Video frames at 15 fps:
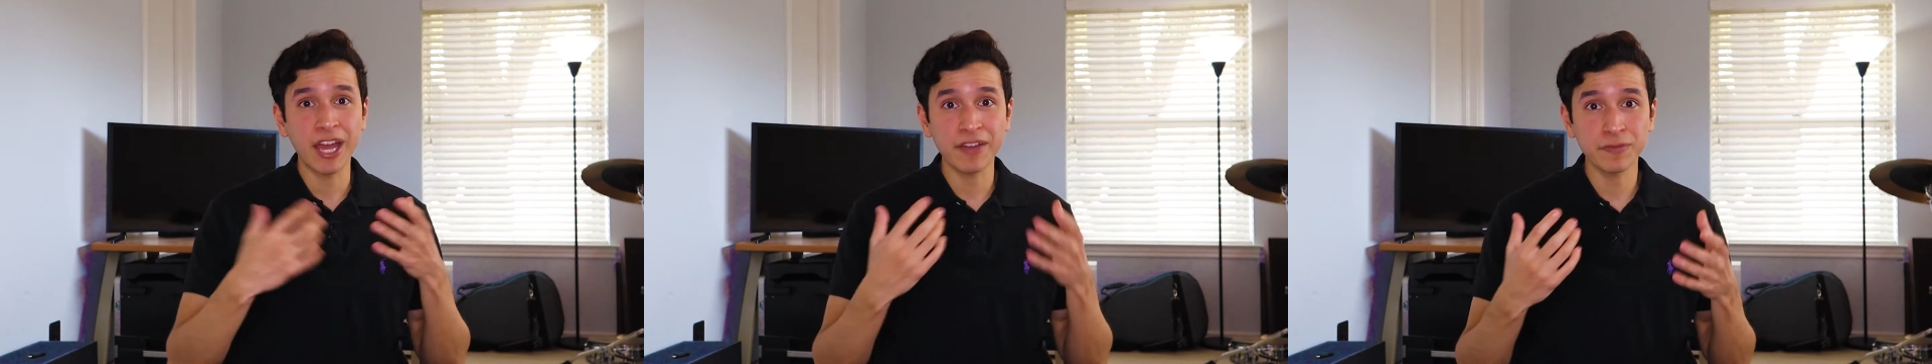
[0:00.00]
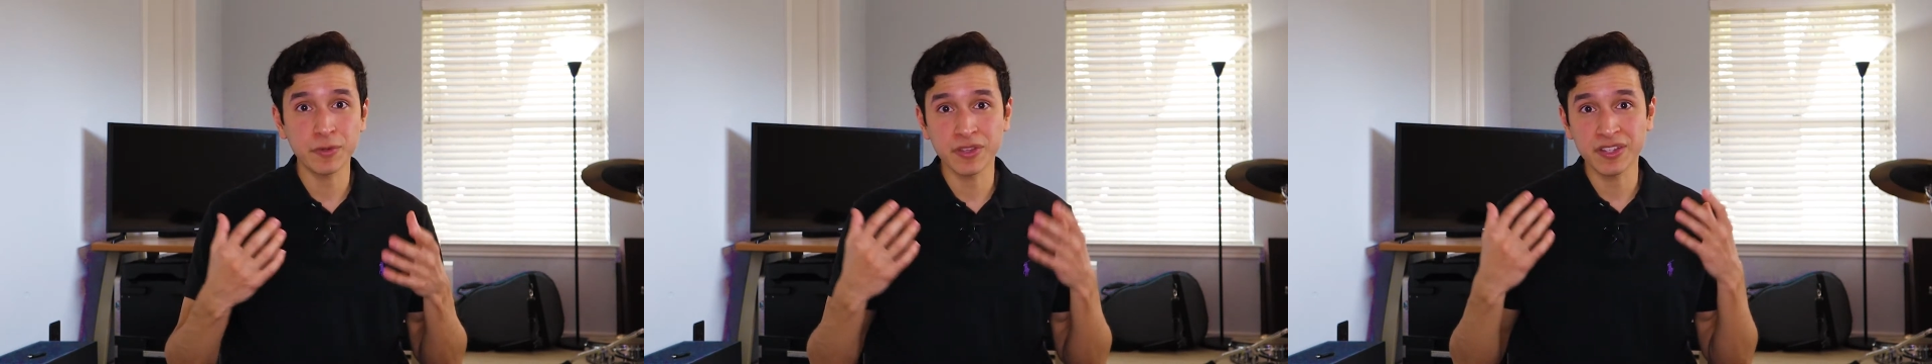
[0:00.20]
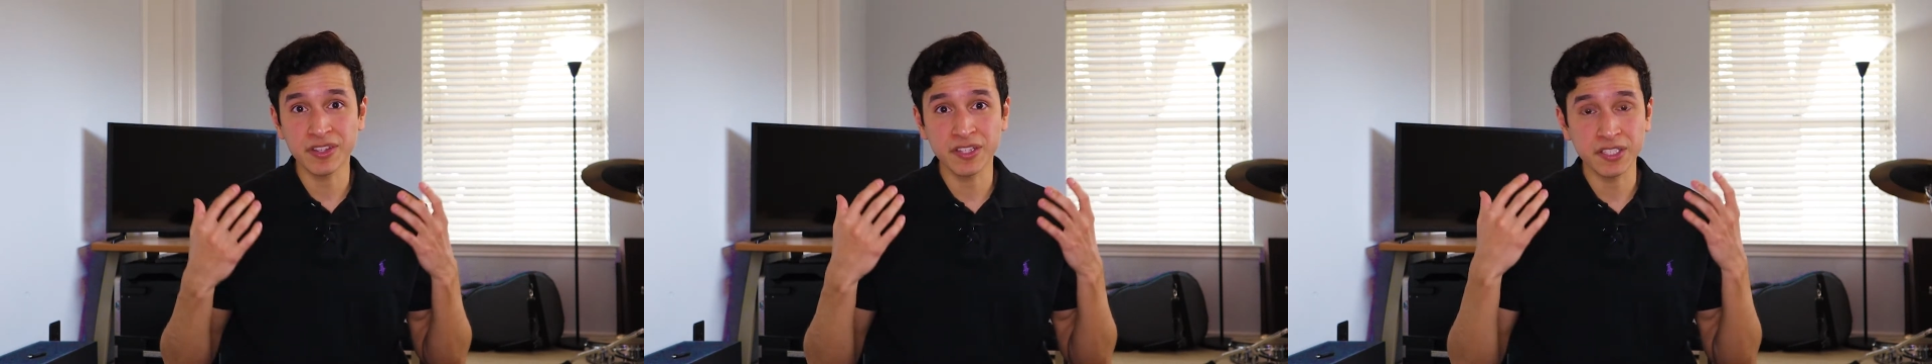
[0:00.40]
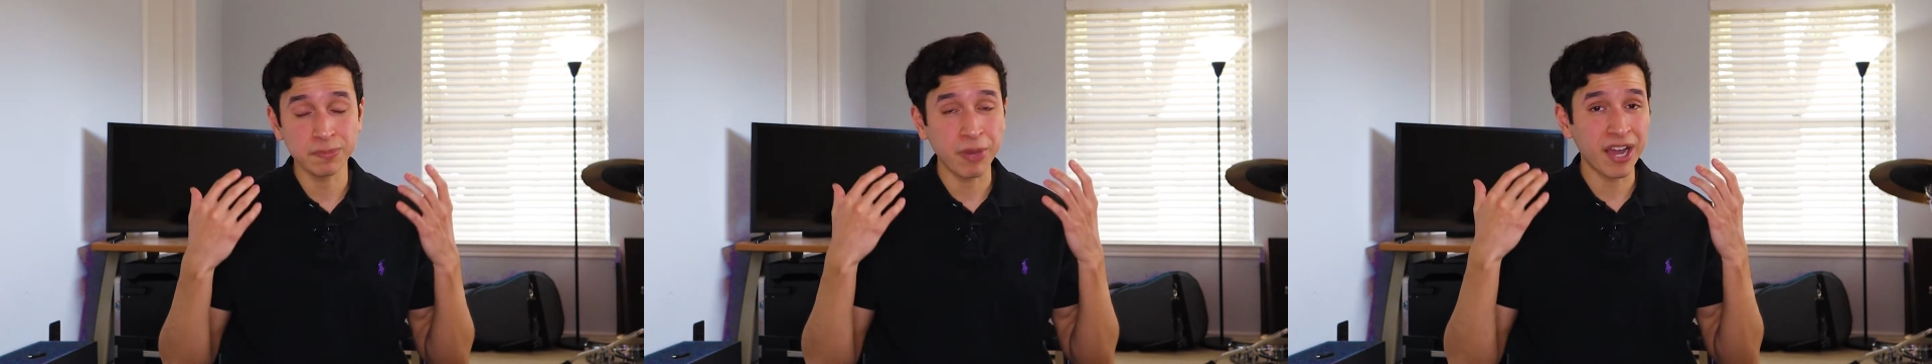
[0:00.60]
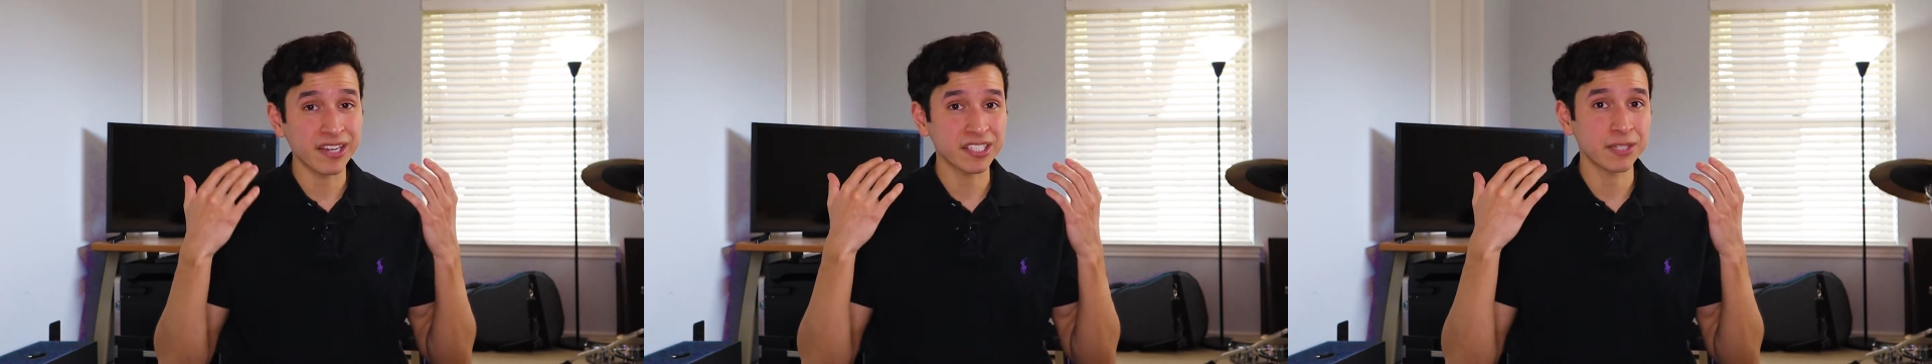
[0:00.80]
effort that this
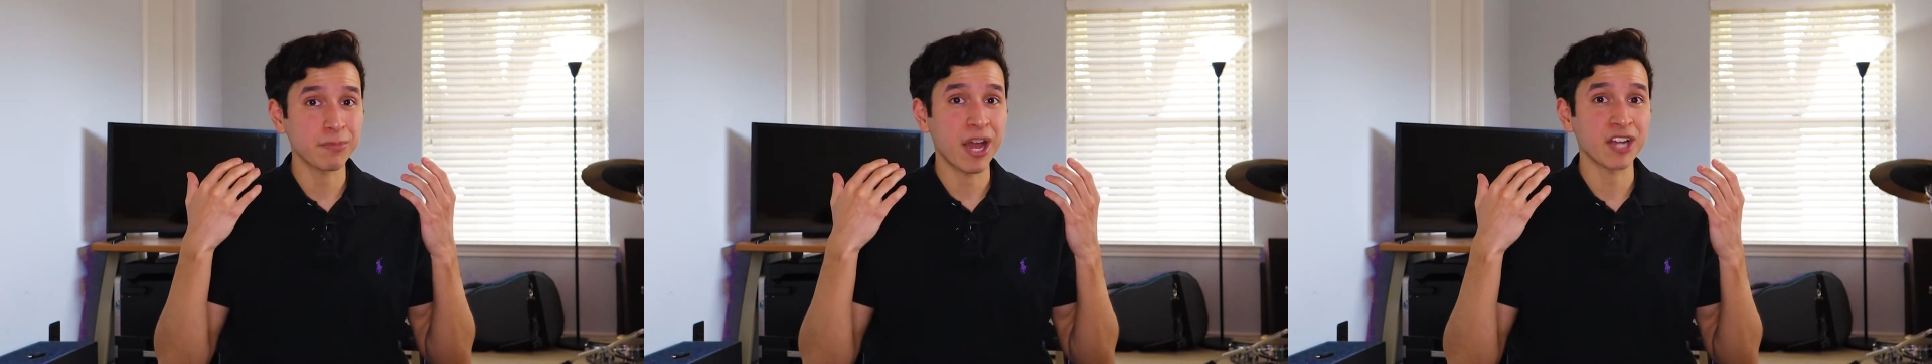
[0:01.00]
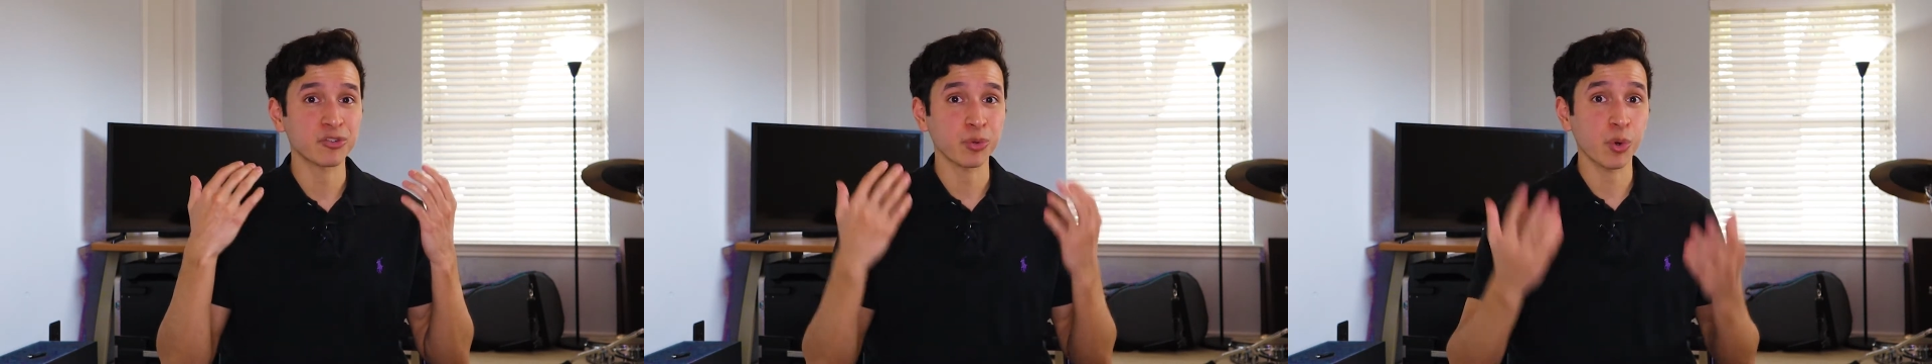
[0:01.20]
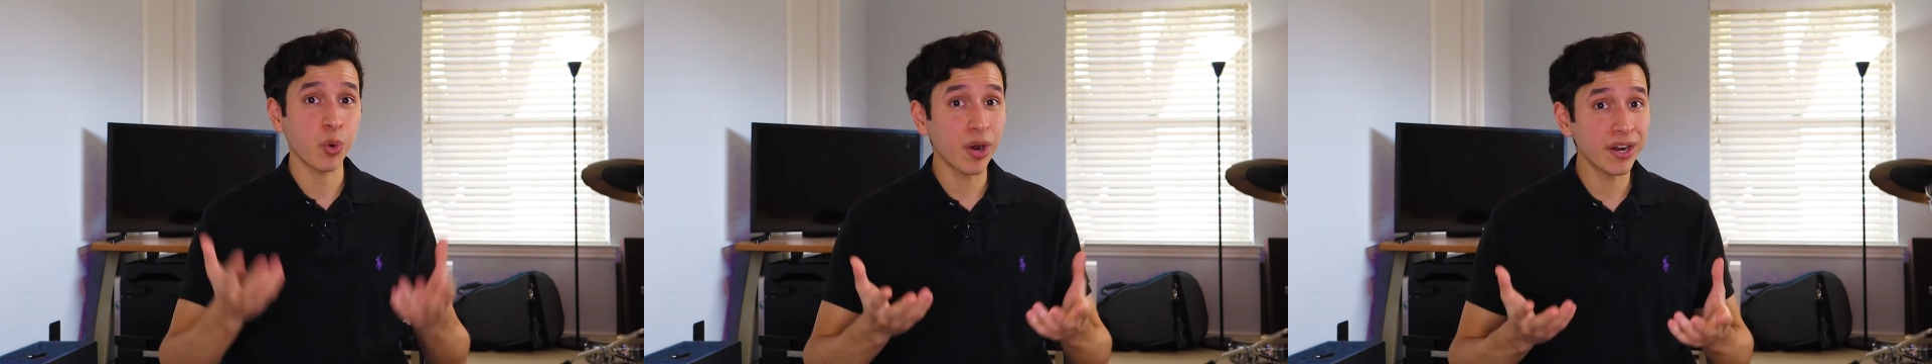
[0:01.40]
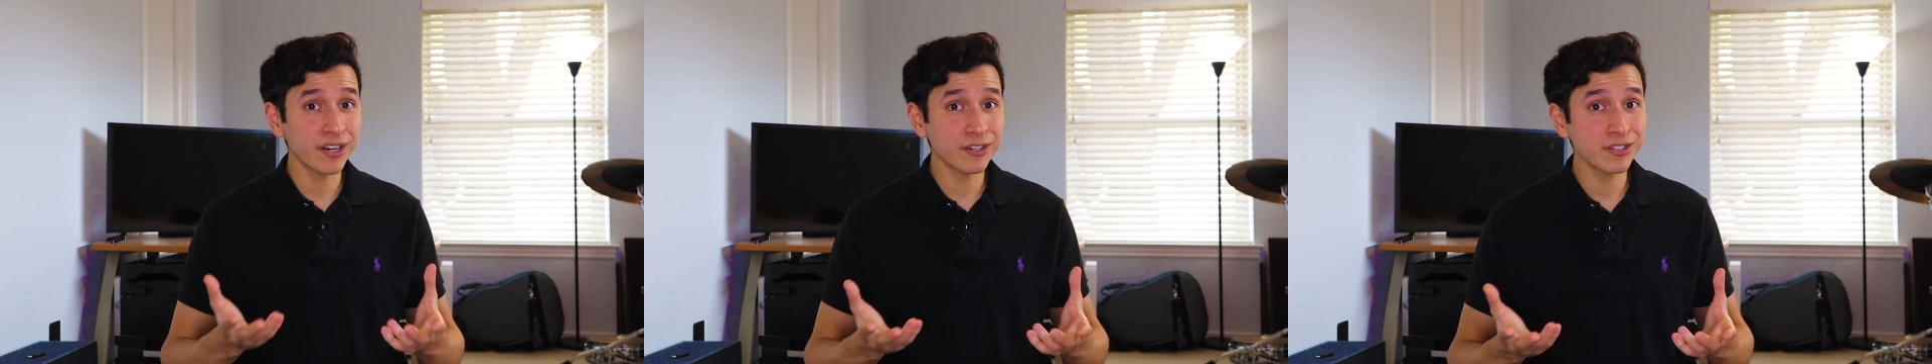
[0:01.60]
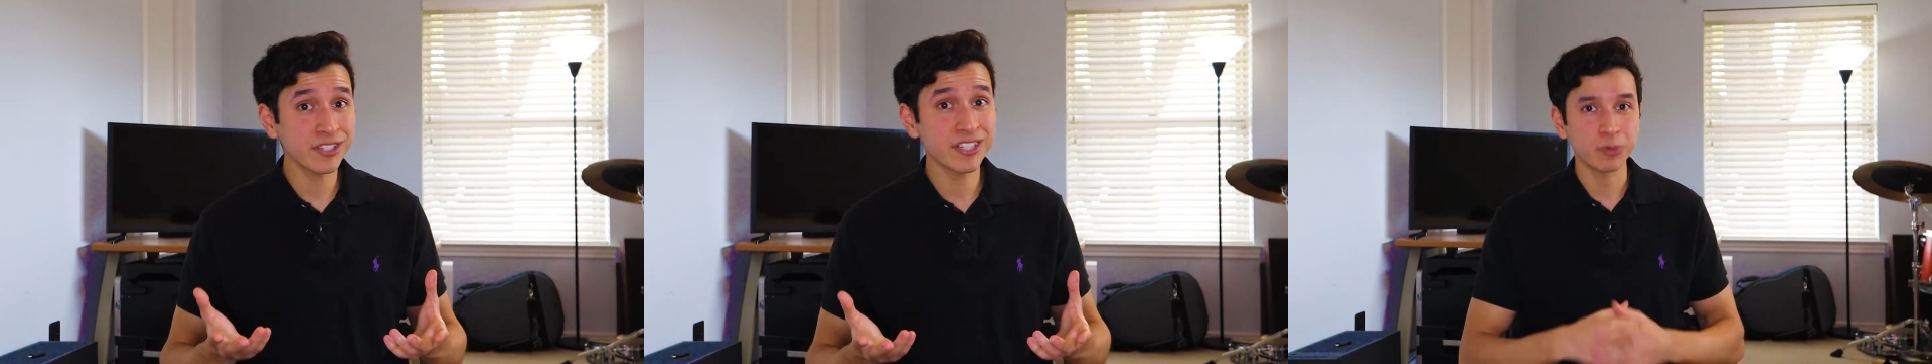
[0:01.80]
boxing match
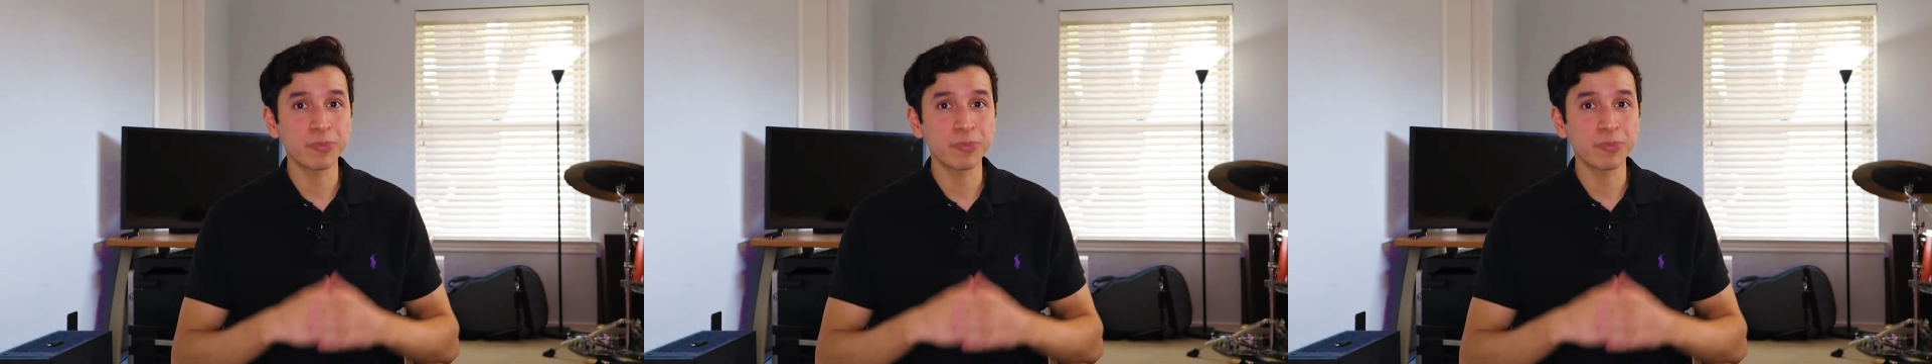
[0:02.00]
requires